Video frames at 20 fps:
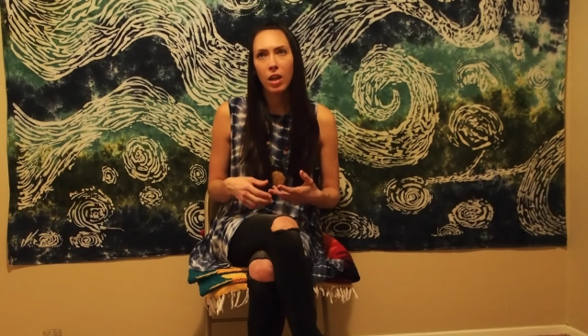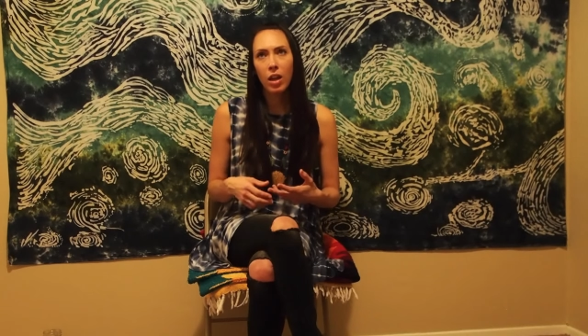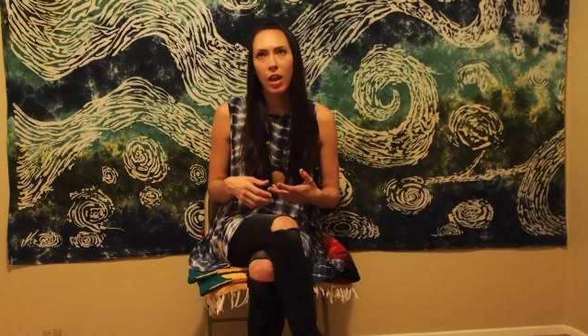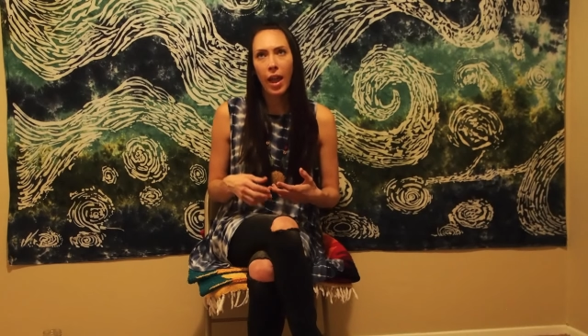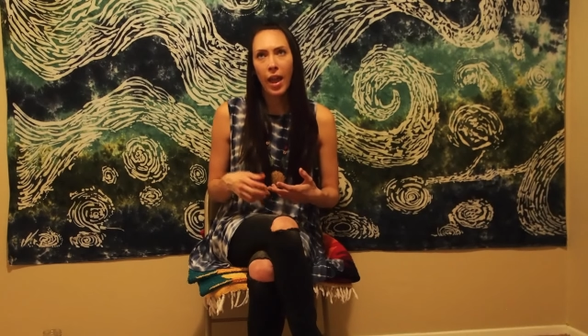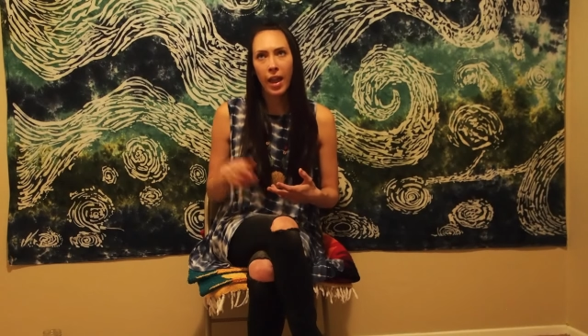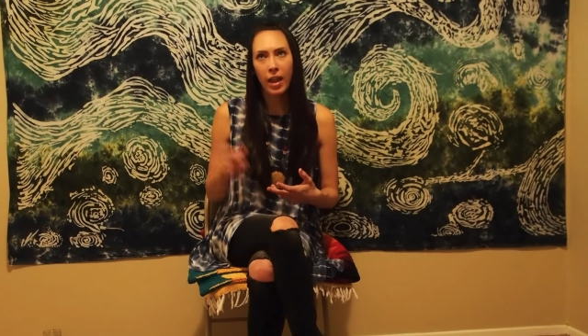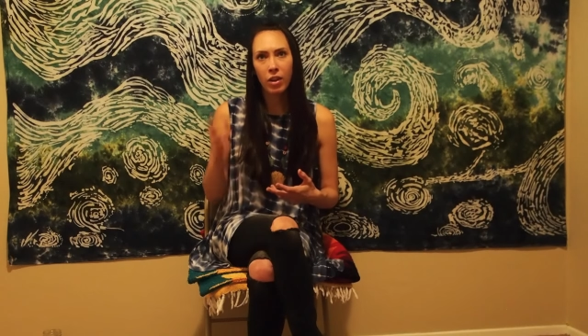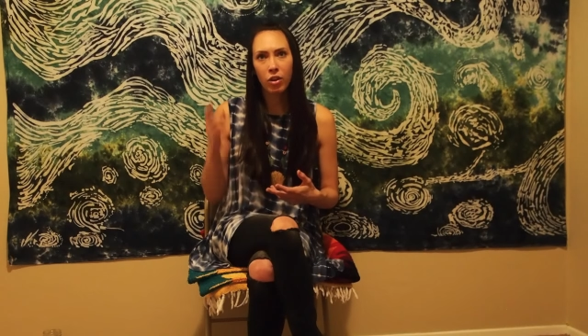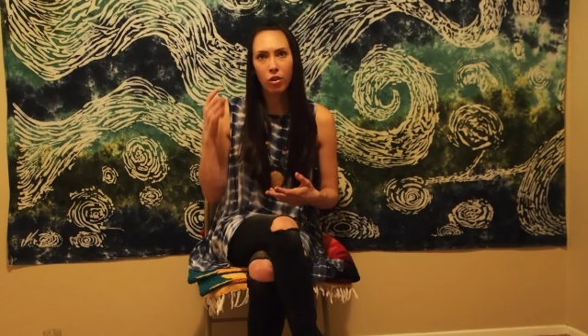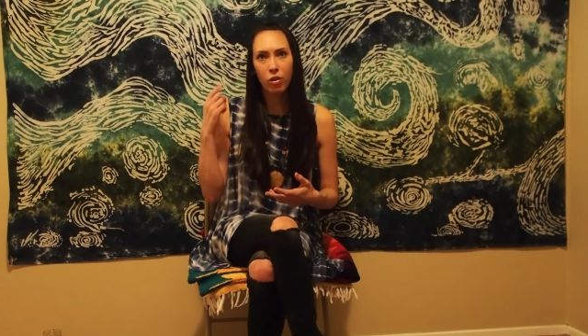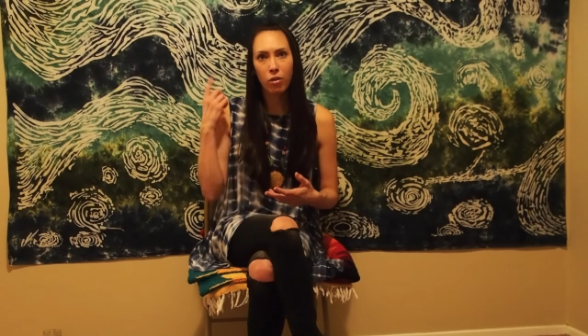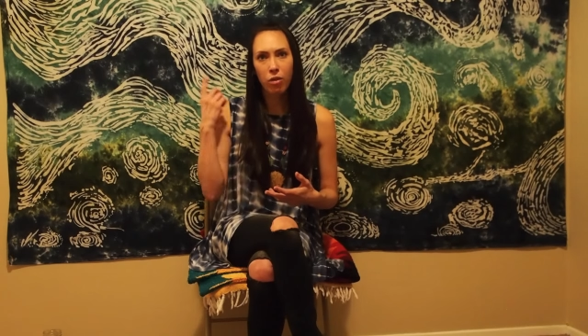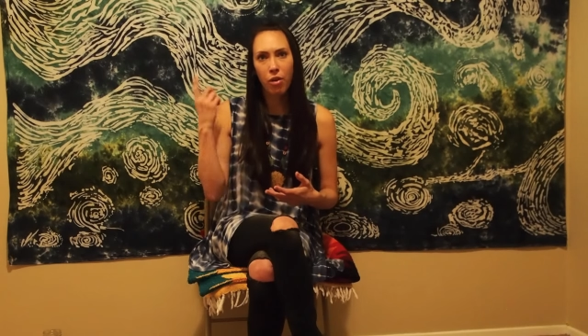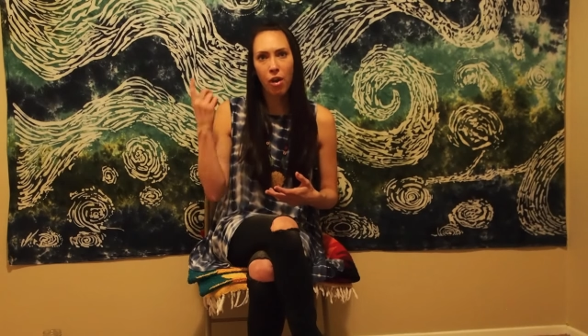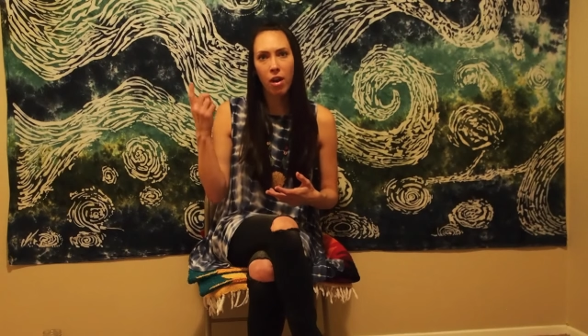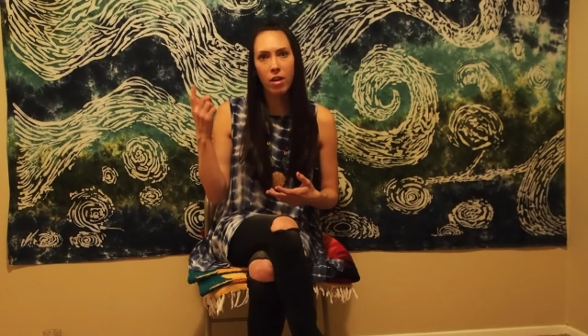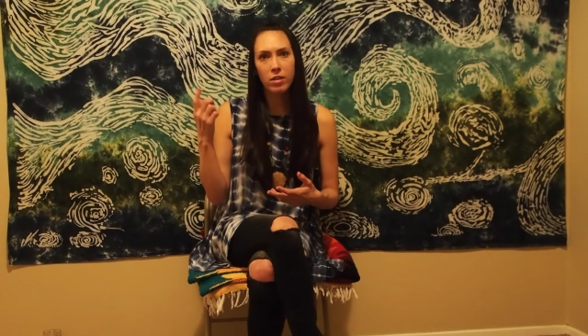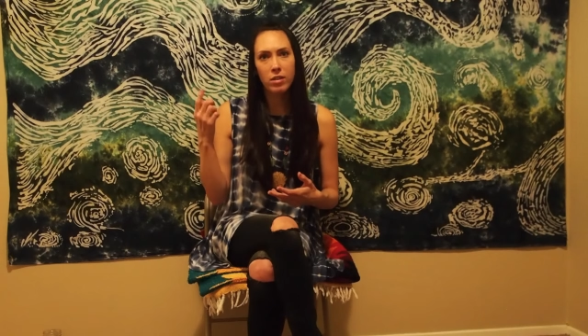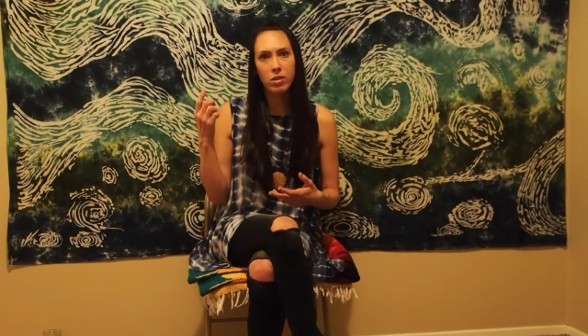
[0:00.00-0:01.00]
and your
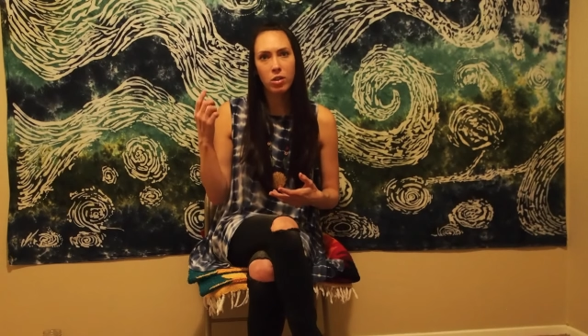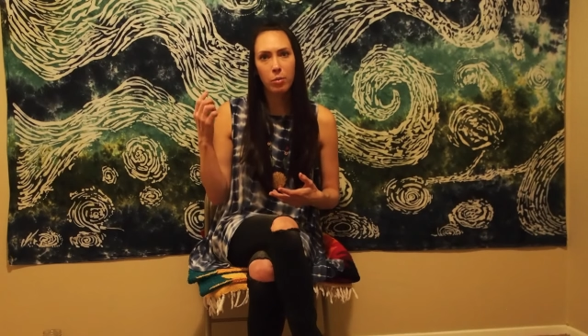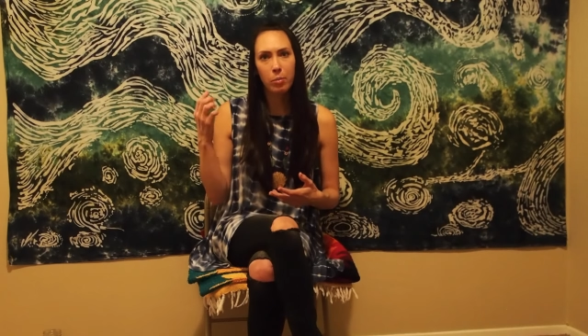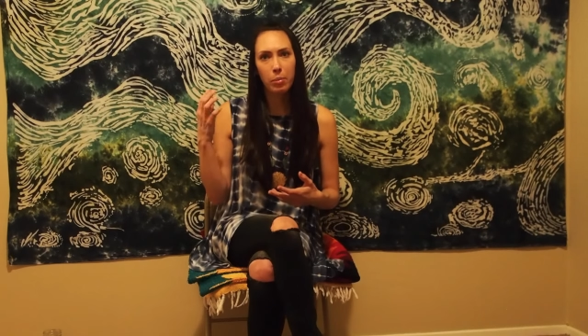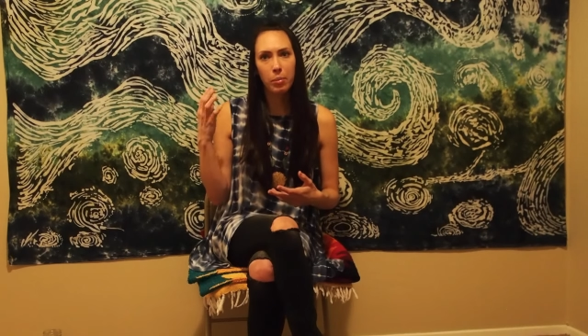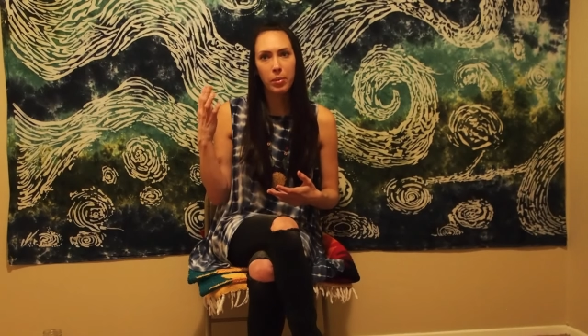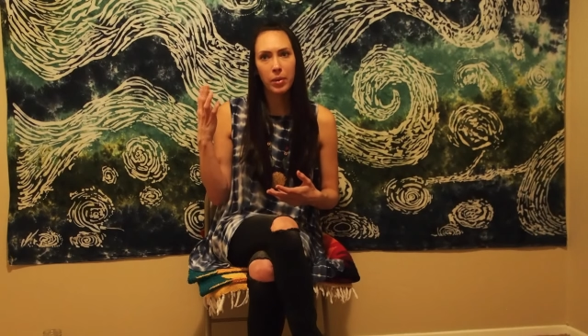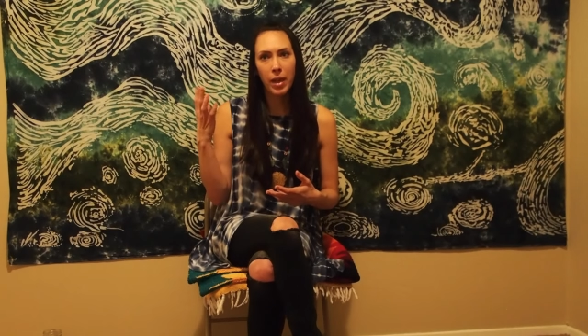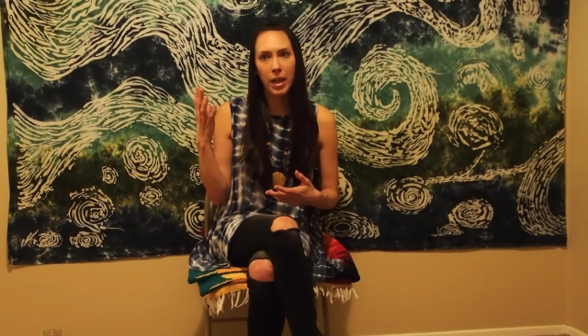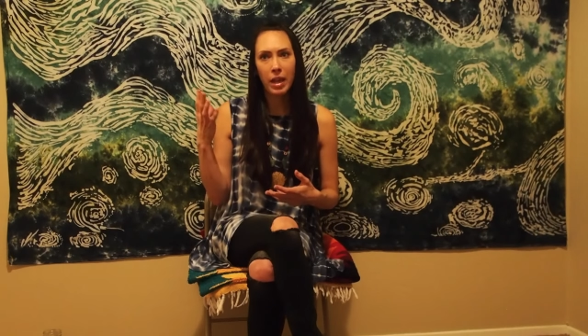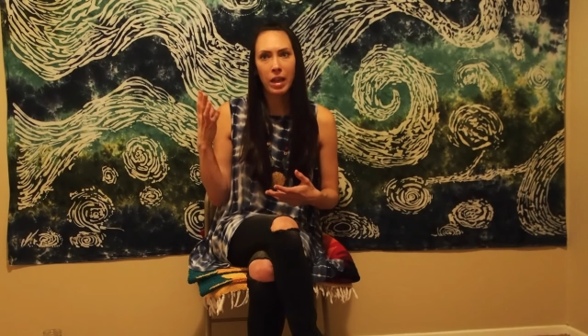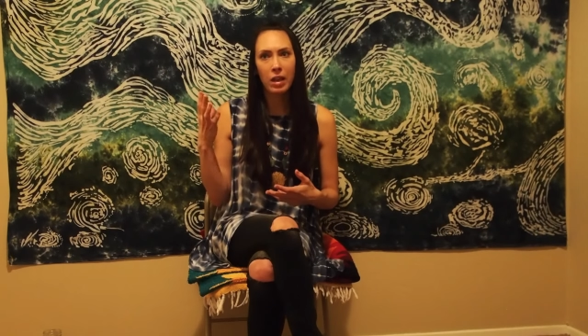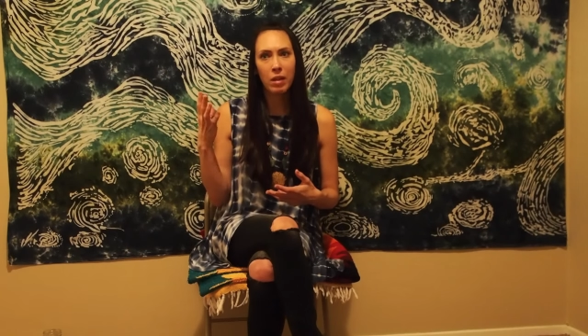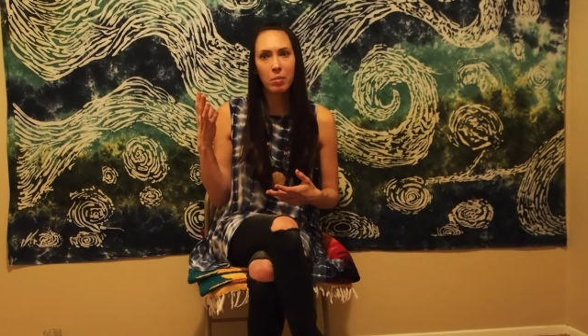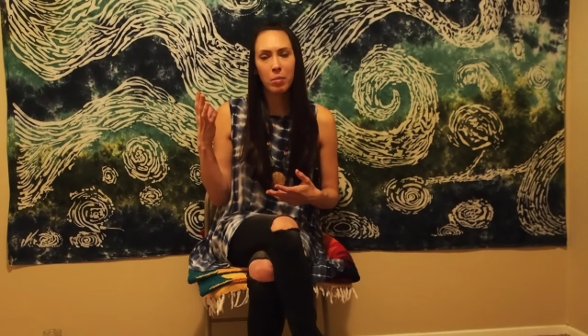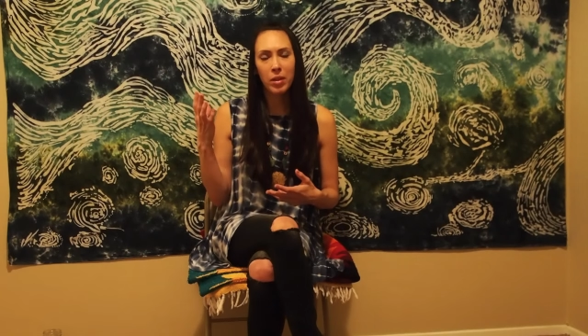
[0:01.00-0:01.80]
thoughts are playing